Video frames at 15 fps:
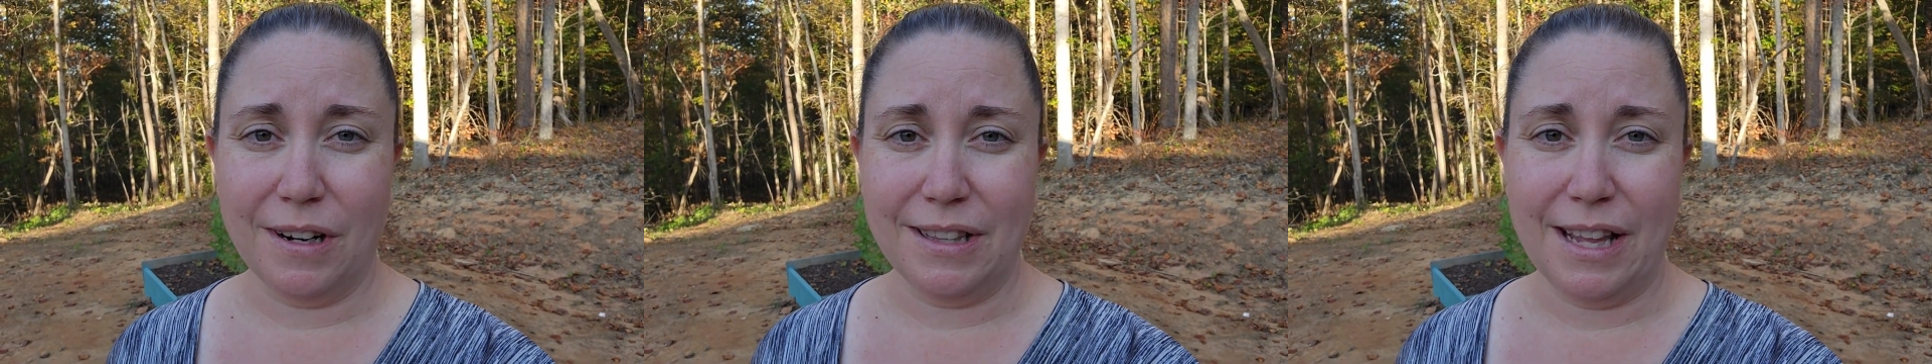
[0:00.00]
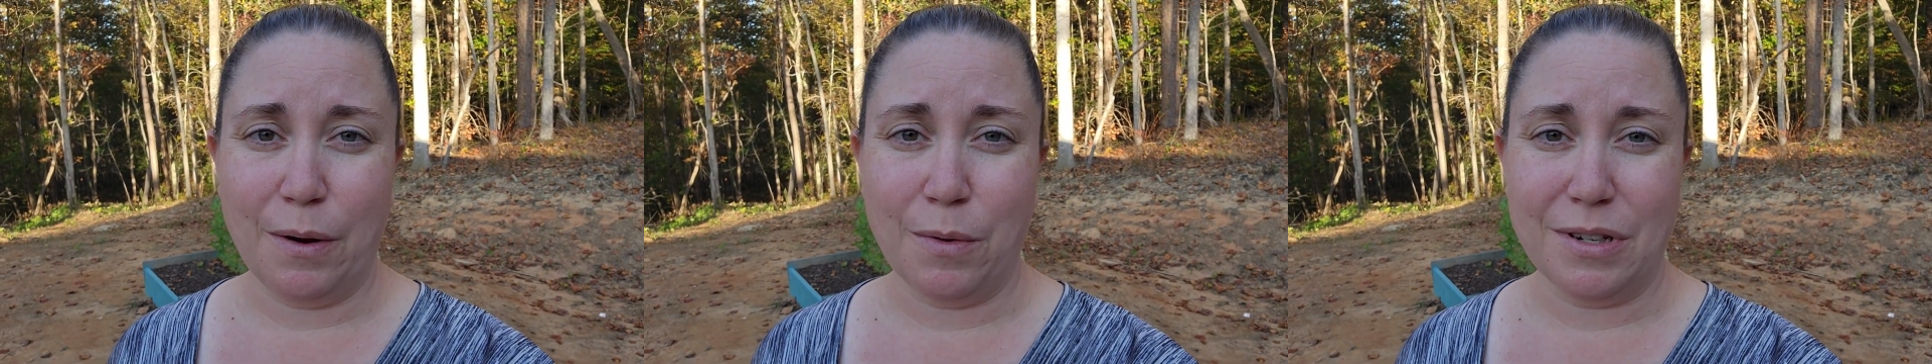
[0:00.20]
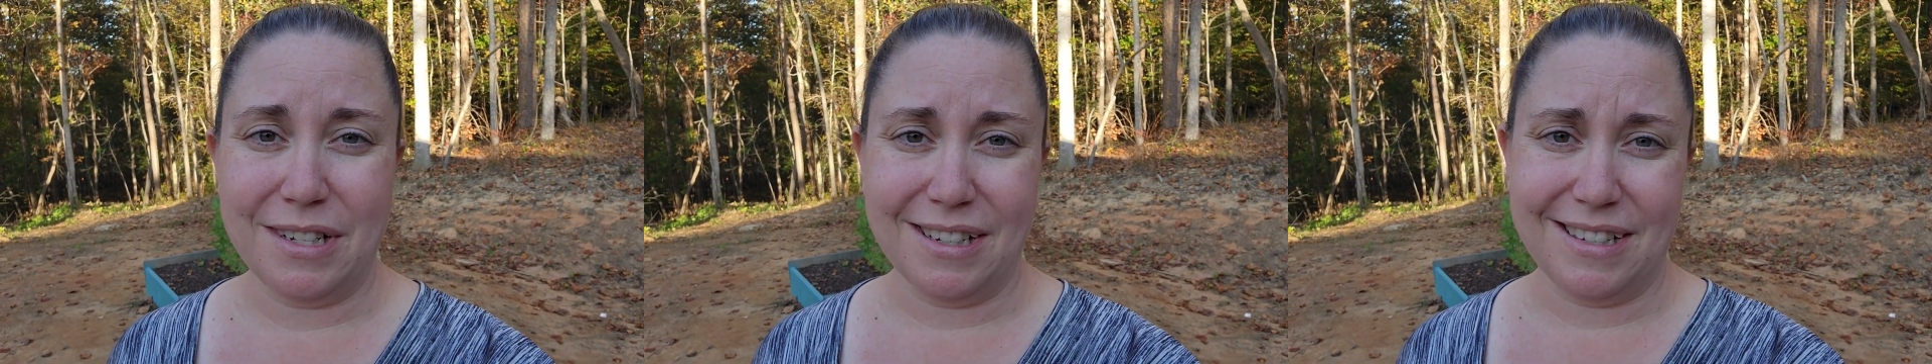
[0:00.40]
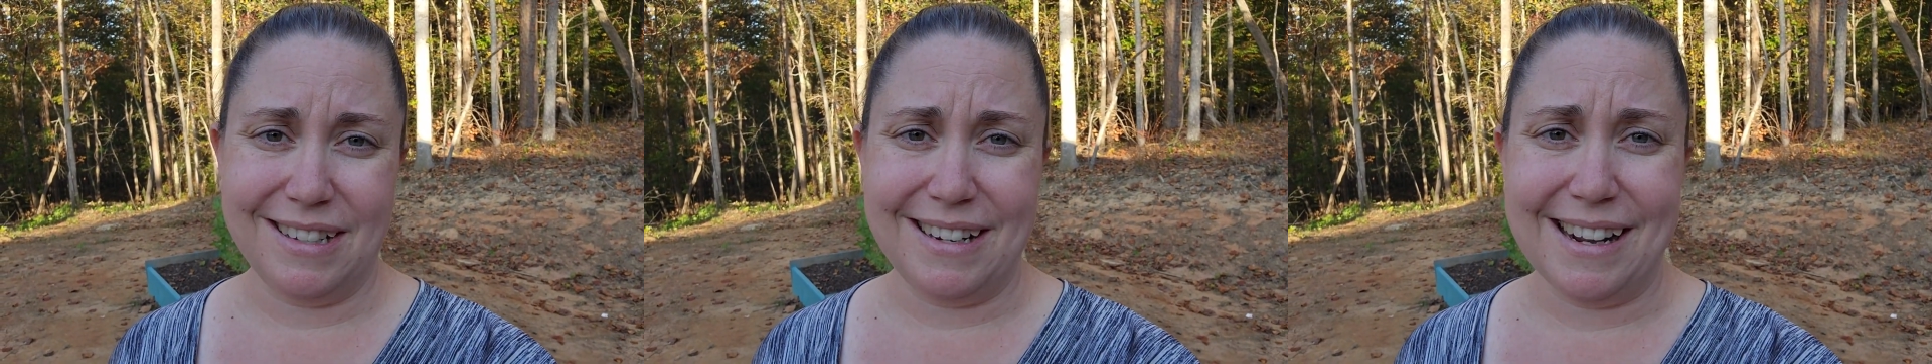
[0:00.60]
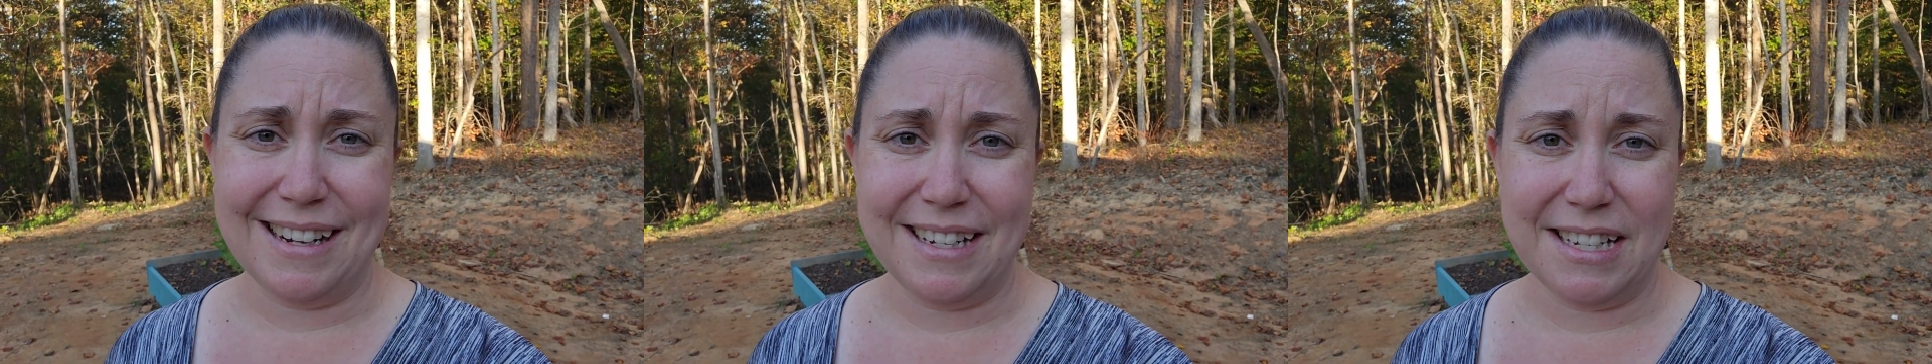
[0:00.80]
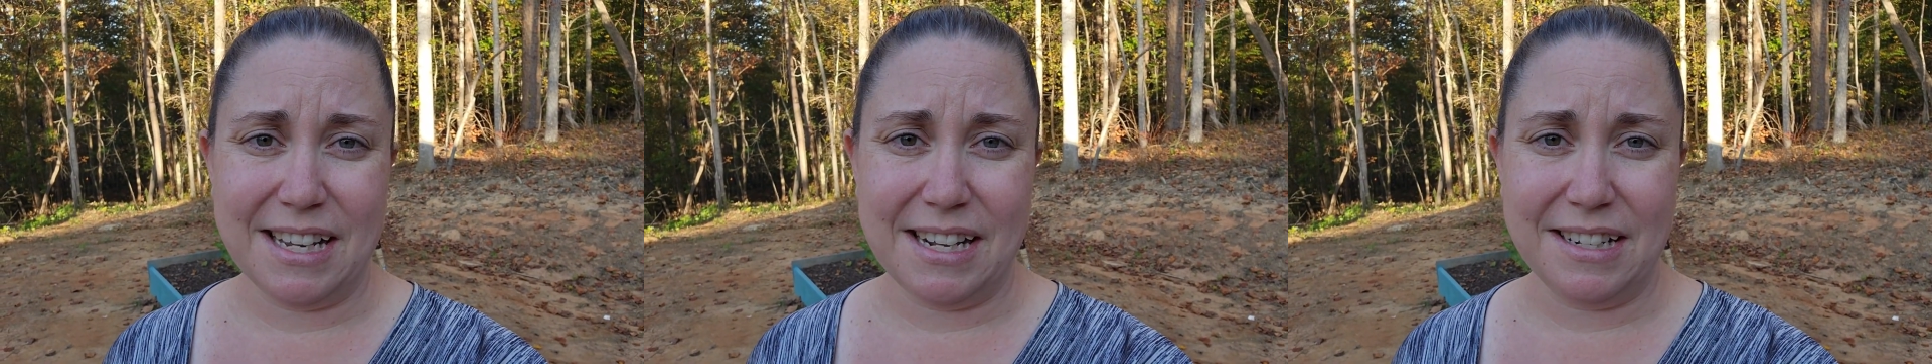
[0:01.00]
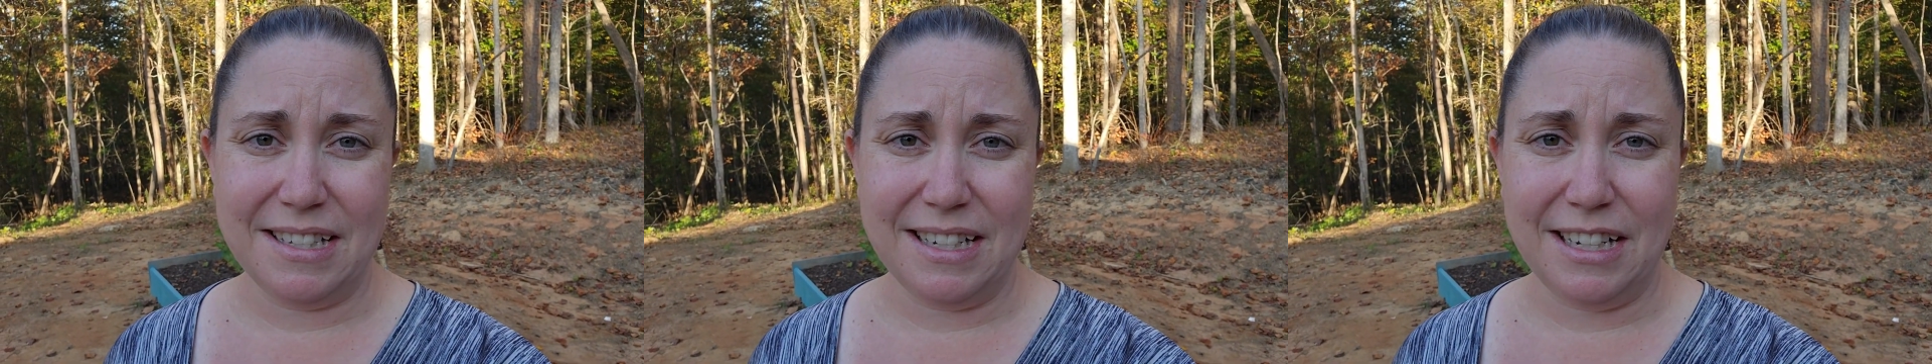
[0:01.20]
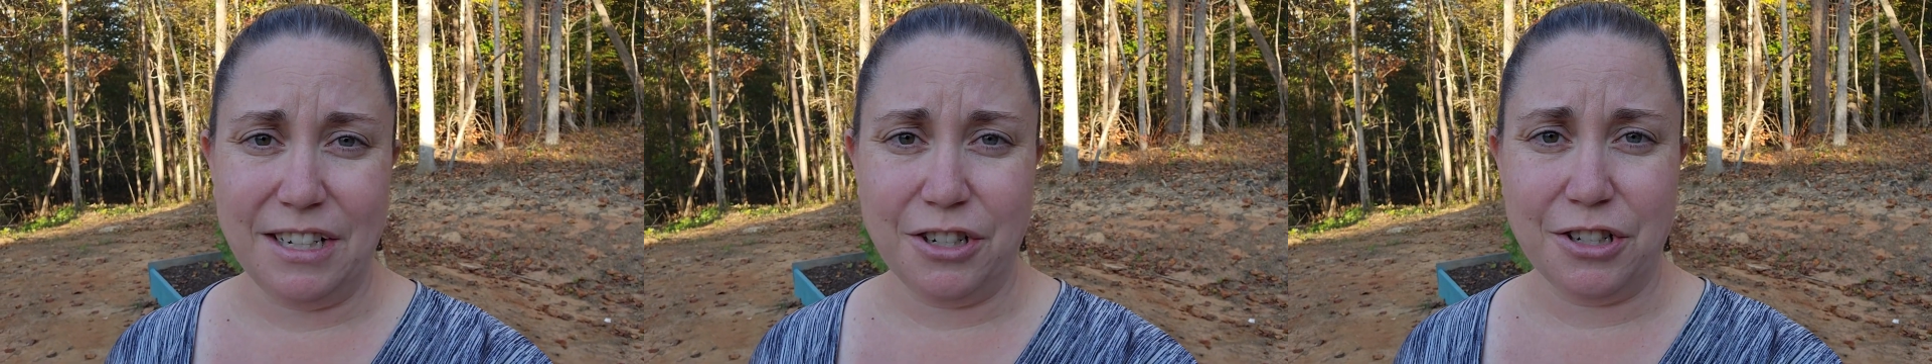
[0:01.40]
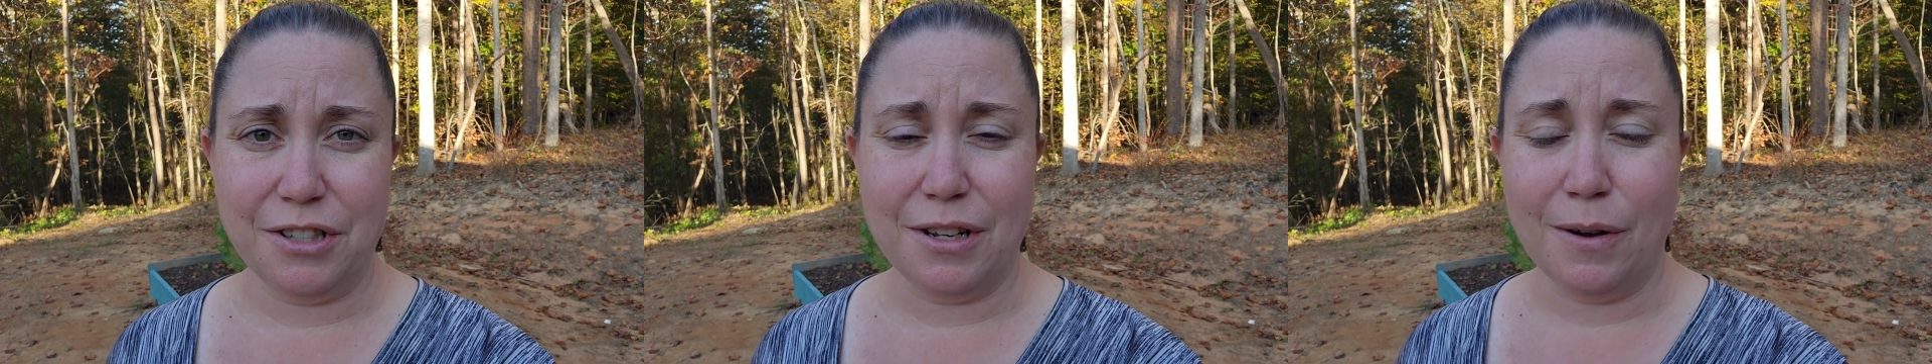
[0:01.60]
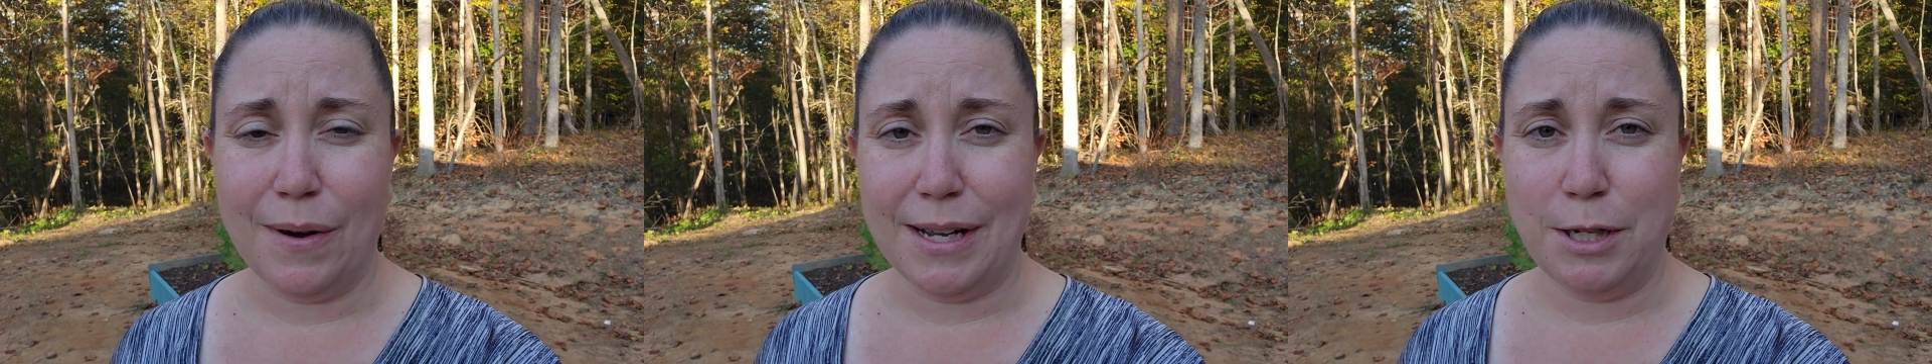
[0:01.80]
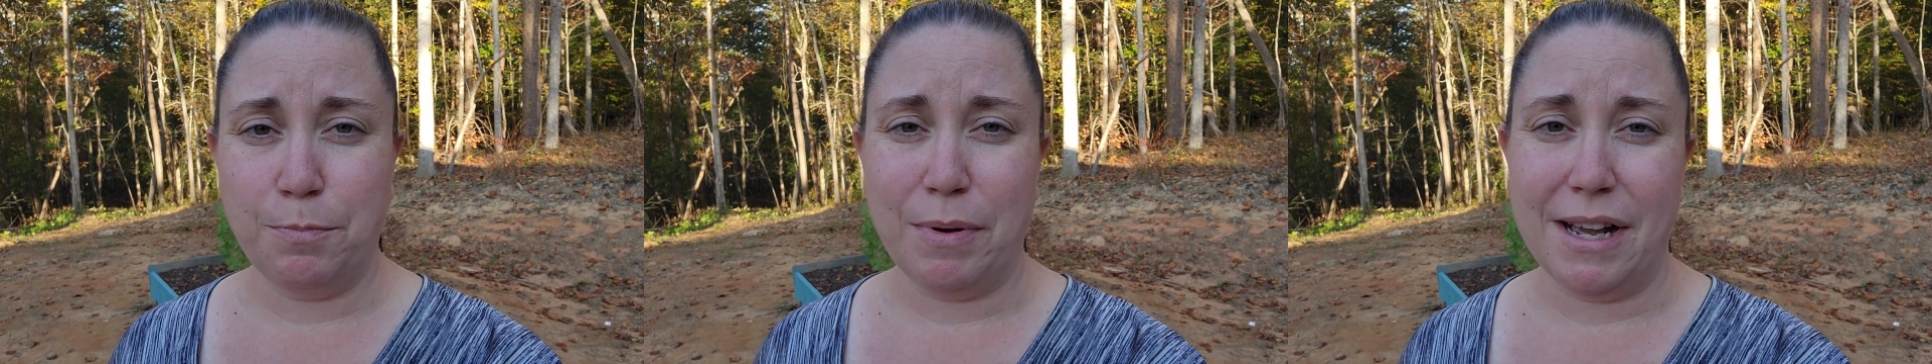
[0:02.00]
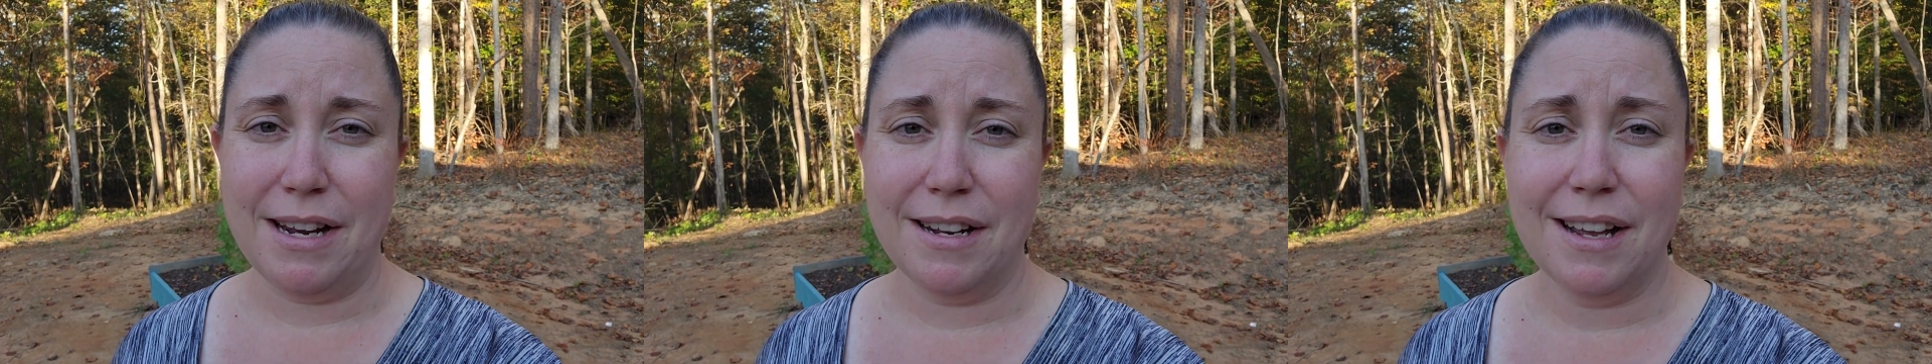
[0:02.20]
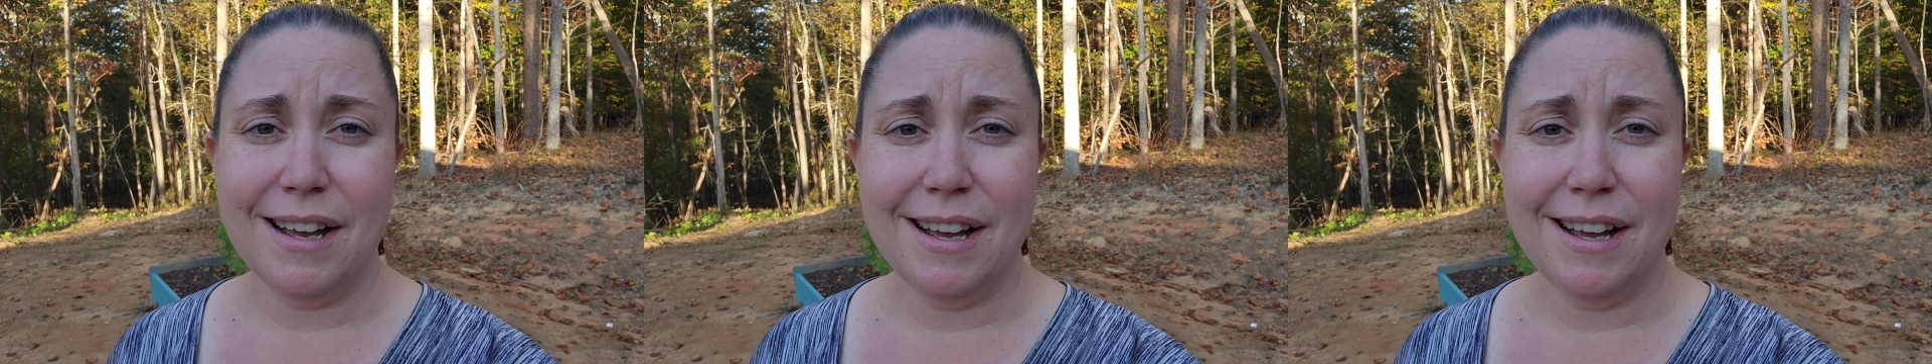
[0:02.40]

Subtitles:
and they were 69 cents each, so I spent